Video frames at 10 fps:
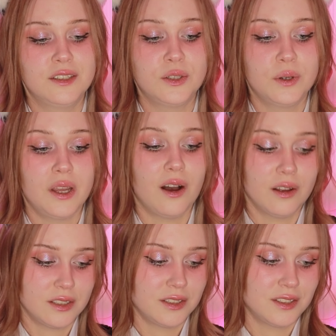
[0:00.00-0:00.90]
enjoy
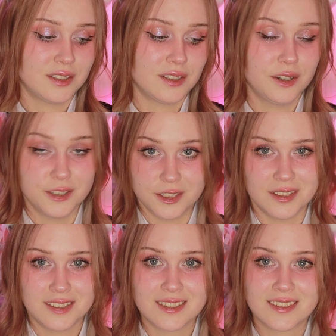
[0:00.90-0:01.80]
Ask's
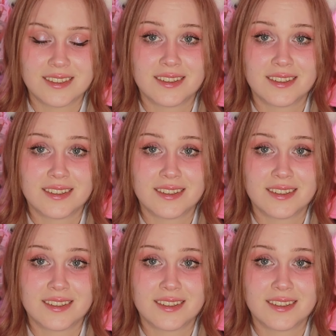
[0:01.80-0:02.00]
art.